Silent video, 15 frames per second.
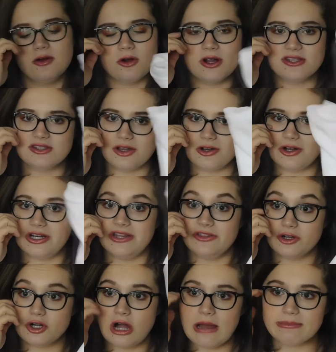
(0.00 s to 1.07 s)
or it's not a hoodie,
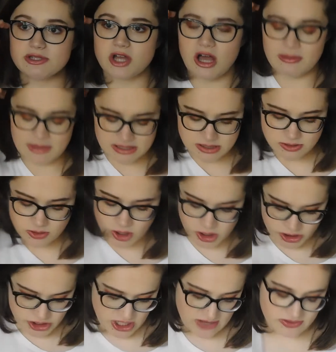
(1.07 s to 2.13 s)
the crop top is a
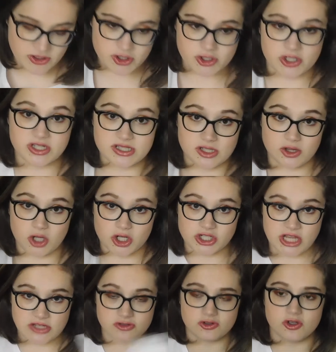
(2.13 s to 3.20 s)
large and the shirt is a large,
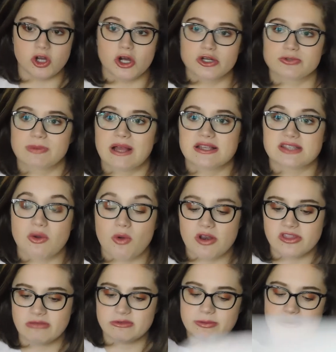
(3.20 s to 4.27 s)
extra large, because I wanted them